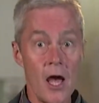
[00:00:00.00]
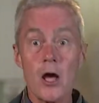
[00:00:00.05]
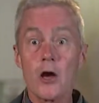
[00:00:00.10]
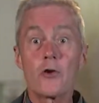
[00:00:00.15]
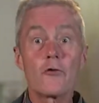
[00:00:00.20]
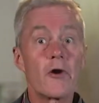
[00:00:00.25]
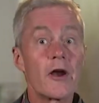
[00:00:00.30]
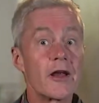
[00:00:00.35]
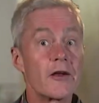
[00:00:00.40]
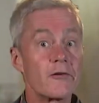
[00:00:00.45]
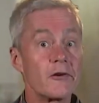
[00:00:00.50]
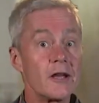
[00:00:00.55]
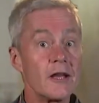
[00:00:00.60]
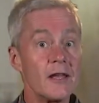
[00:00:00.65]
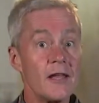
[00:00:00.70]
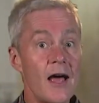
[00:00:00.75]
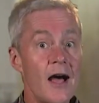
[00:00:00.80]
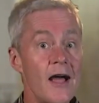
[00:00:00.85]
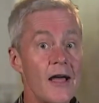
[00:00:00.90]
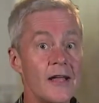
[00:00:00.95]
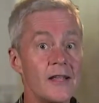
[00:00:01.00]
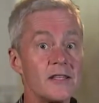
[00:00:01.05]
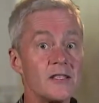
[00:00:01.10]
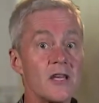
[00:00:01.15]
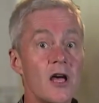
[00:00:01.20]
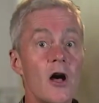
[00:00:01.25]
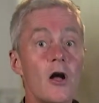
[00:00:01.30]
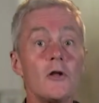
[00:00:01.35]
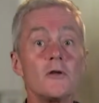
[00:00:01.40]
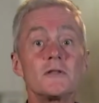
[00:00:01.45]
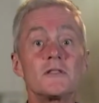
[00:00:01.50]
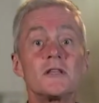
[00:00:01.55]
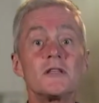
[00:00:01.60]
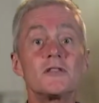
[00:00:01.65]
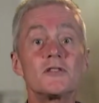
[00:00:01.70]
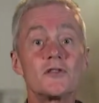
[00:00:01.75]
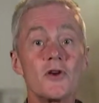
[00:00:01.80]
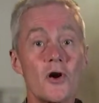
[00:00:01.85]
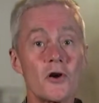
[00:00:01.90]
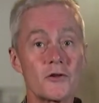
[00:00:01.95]
Gregory Lyons holds a
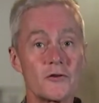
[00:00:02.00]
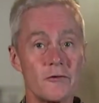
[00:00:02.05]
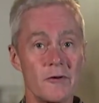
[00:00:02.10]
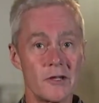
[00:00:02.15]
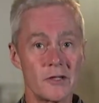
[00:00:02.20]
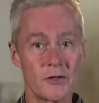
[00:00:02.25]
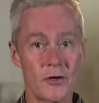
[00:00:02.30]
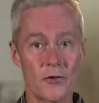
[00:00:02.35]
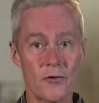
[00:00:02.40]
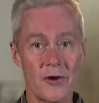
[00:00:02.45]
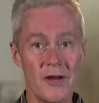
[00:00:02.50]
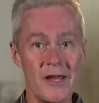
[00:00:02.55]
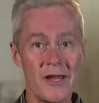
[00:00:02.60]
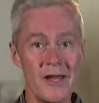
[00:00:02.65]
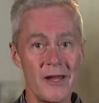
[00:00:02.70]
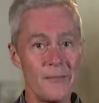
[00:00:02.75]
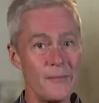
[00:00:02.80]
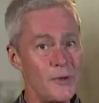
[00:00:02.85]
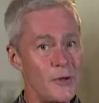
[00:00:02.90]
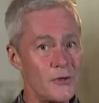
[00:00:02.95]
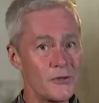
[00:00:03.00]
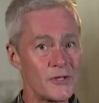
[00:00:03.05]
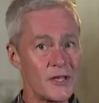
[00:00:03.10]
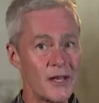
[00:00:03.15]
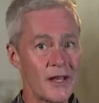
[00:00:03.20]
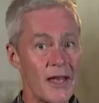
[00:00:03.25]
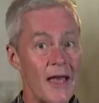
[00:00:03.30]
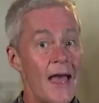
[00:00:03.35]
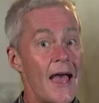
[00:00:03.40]
doctorate degree in music